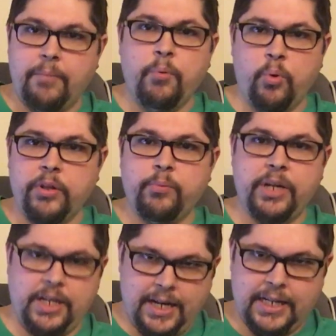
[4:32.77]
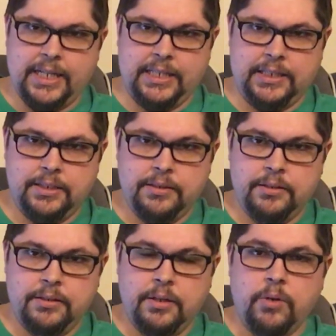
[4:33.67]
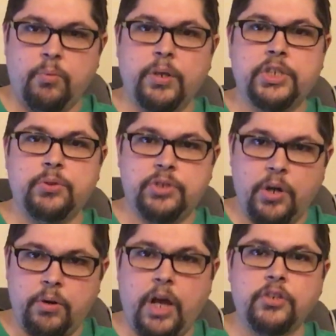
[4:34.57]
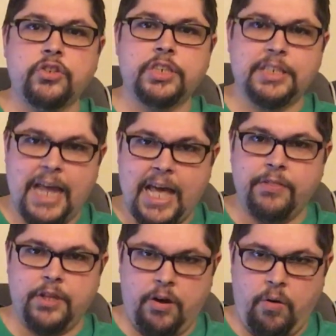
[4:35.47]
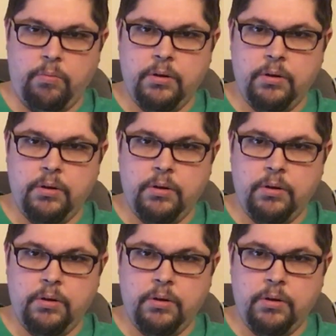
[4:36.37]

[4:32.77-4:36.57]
more than we got in. What you don't understand, though,